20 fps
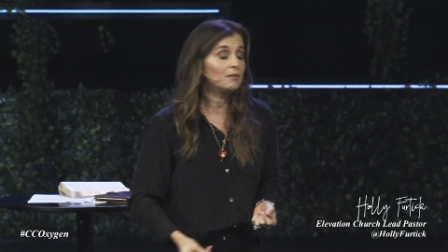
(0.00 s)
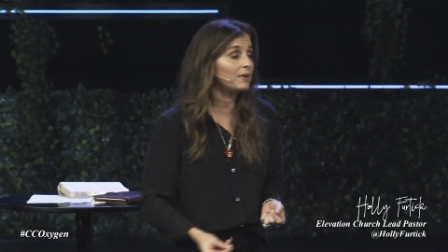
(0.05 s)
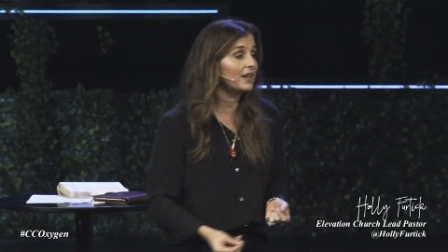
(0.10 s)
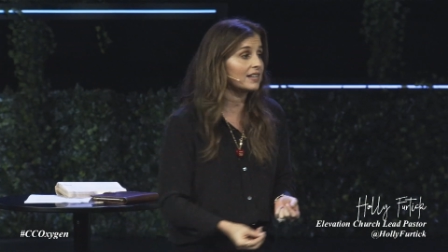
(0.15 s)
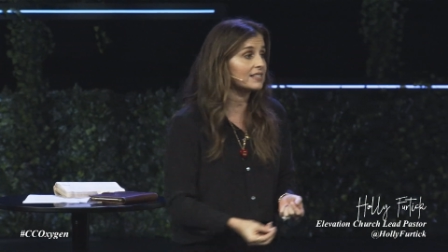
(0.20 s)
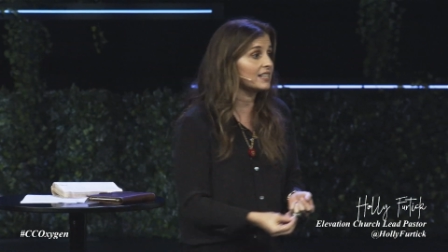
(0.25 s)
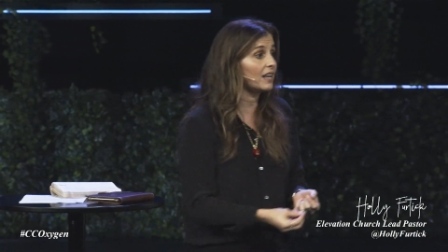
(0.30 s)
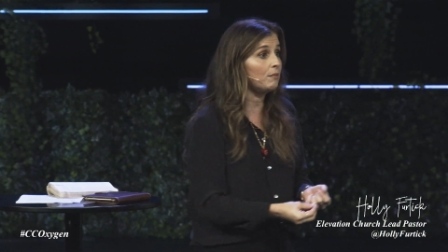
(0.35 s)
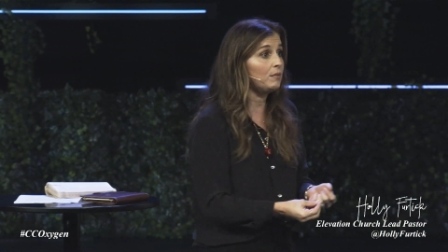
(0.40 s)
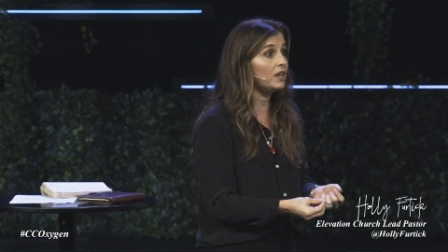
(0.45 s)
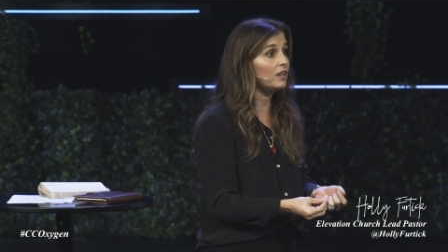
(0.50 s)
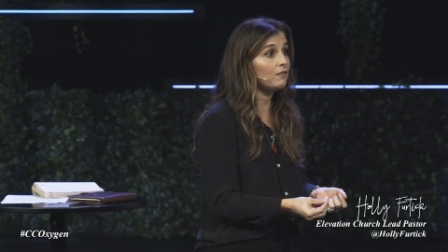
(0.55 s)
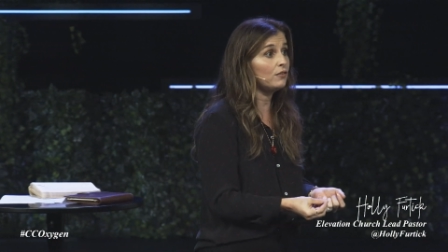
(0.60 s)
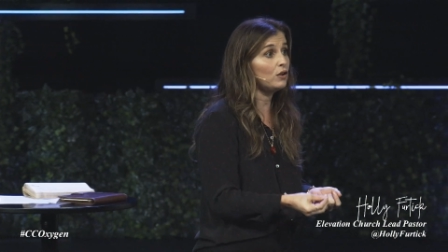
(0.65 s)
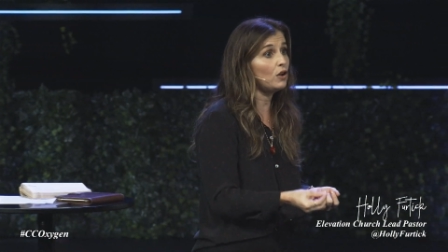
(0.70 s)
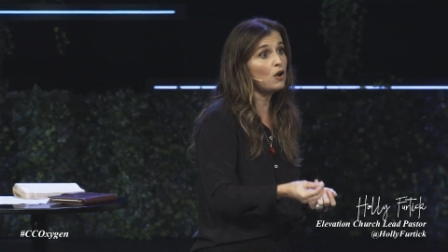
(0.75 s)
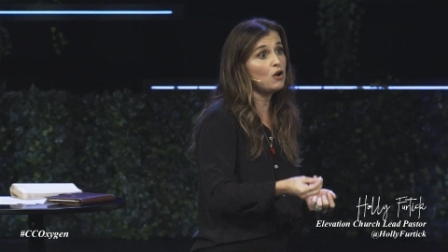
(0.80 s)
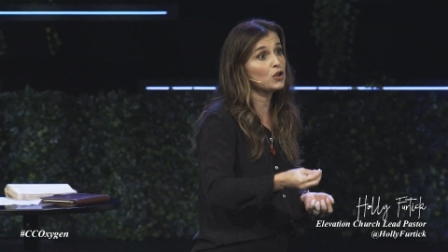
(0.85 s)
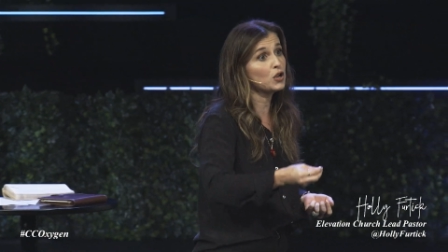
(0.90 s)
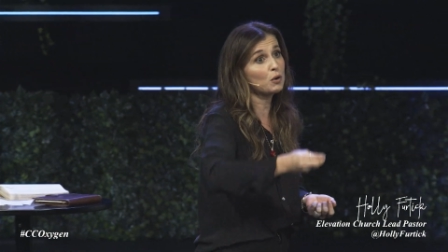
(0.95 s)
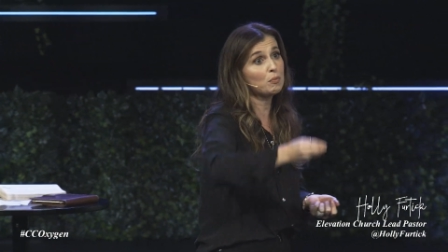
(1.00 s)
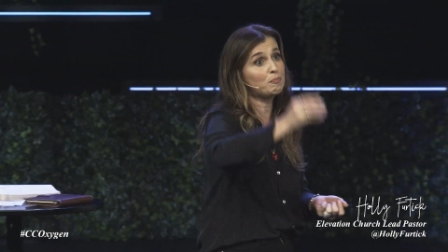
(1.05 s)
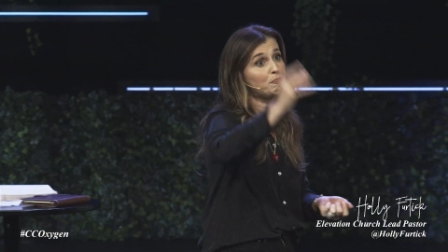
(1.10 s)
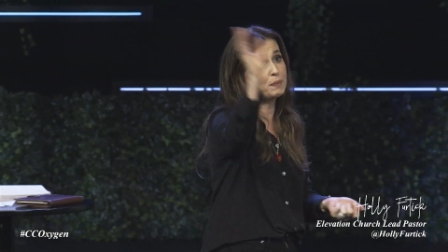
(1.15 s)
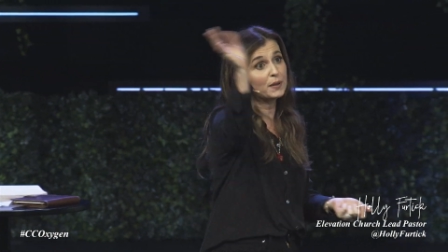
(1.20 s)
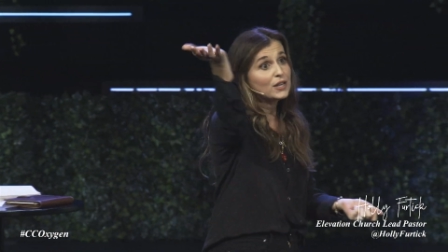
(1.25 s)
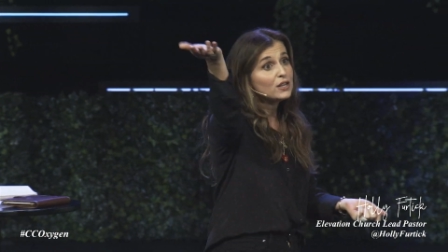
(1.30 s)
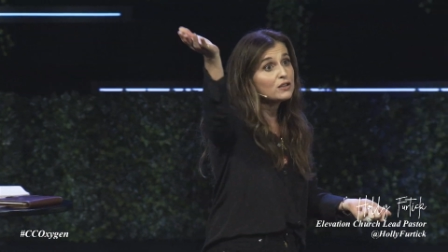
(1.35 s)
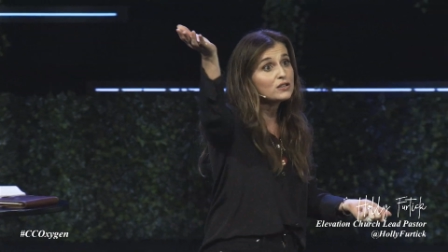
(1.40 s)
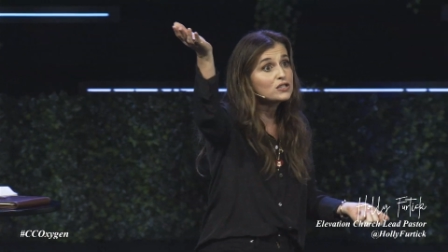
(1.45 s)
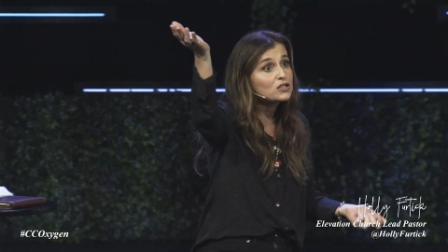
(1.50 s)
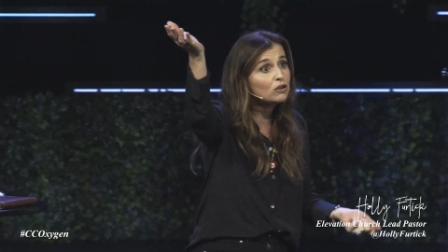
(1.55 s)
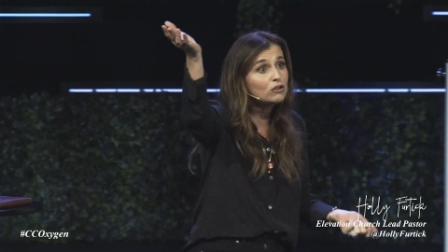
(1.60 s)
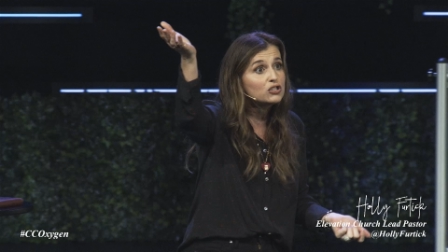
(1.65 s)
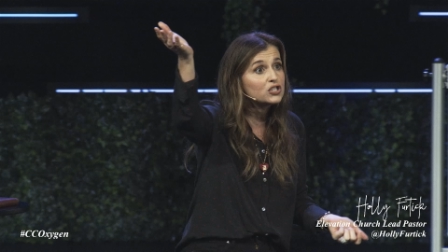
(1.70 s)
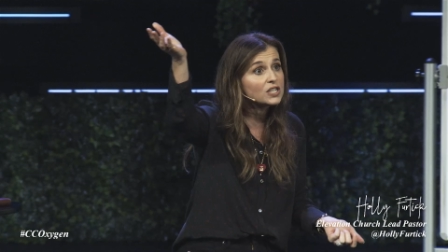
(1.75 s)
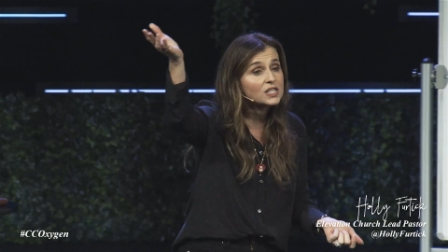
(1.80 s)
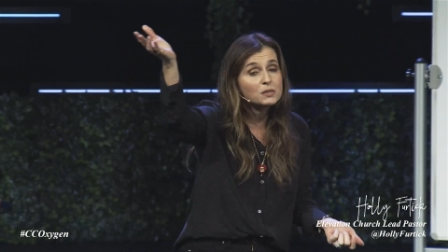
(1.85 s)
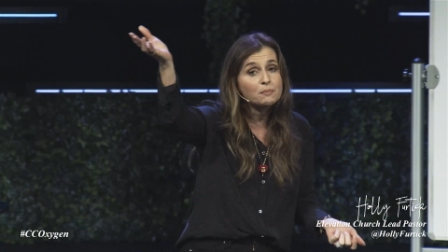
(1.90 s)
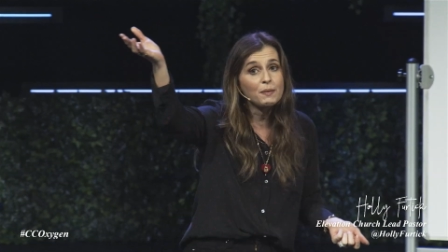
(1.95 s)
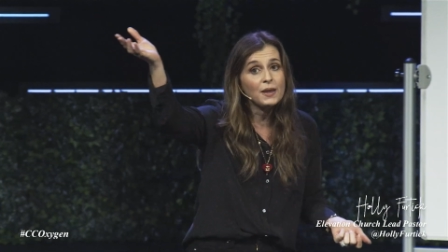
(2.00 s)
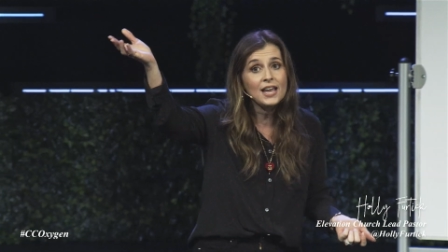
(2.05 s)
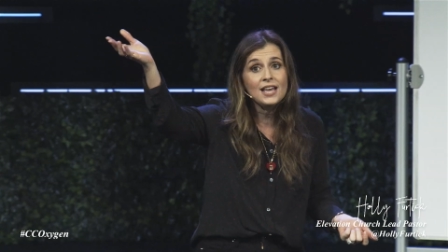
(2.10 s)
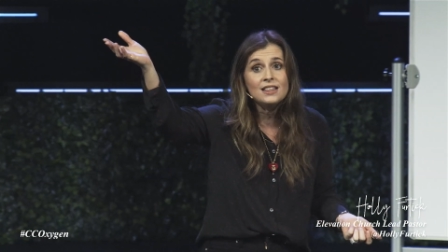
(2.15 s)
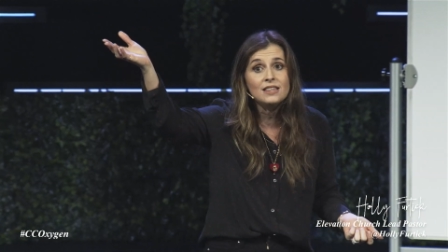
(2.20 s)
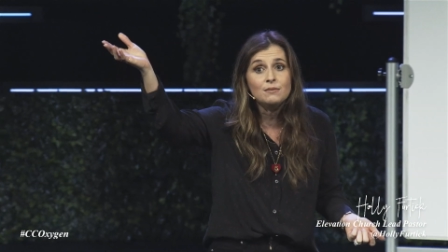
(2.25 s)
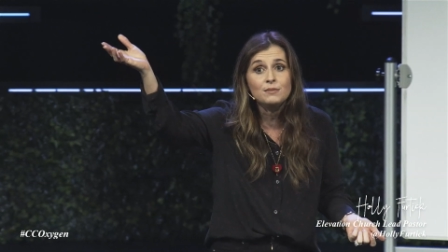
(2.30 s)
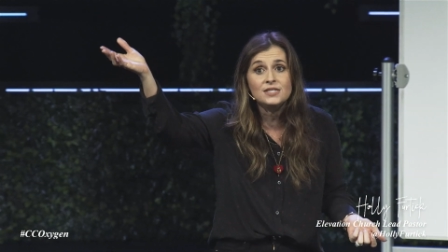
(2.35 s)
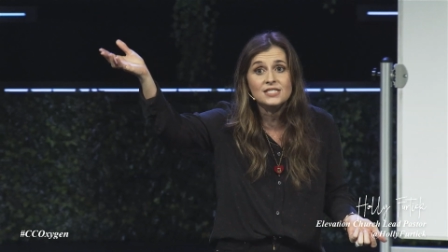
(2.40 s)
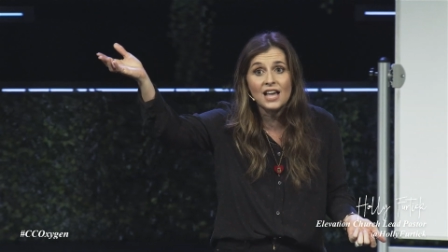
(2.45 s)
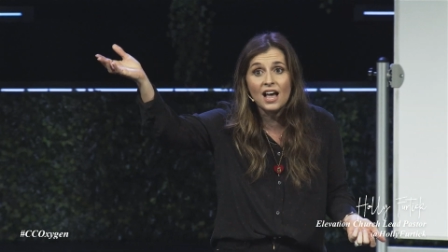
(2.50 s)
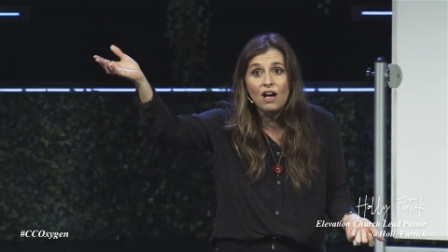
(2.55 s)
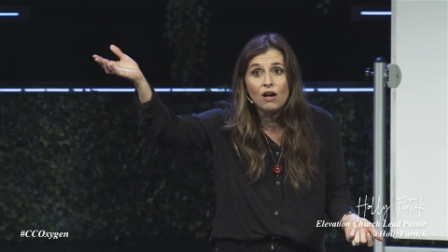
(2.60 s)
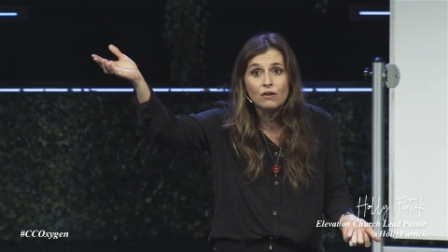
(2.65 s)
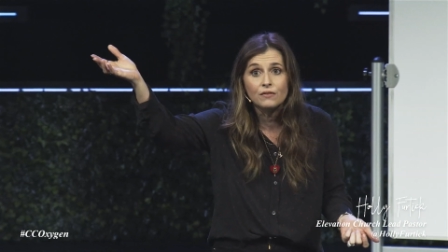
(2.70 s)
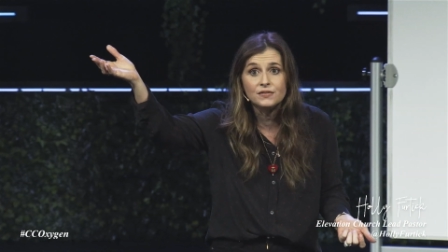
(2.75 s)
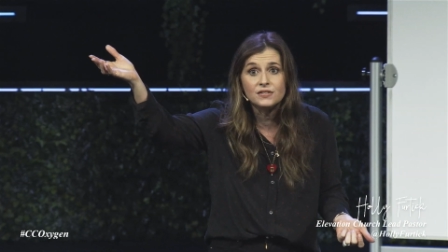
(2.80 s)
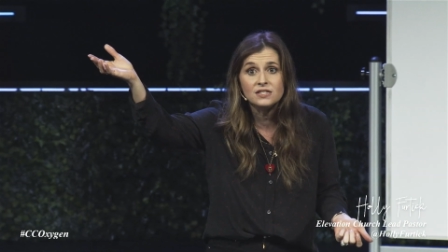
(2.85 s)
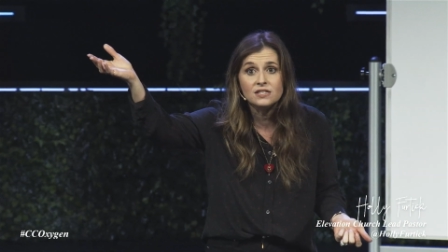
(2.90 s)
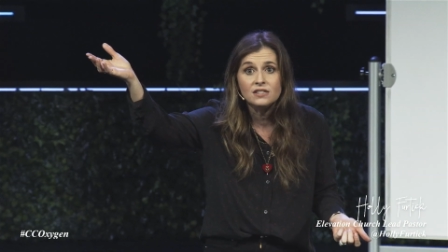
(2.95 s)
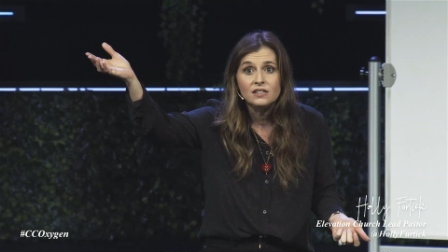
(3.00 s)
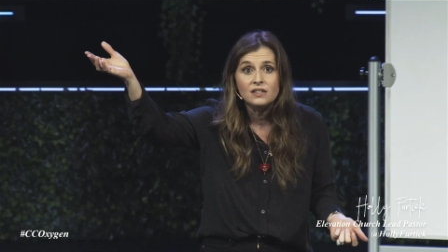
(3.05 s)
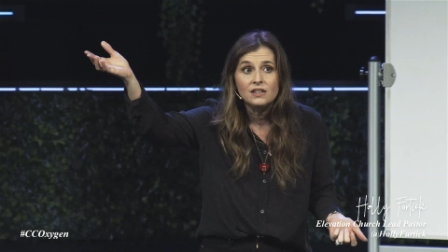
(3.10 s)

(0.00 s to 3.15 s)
Because how many of you know your bills don't just pay themselves?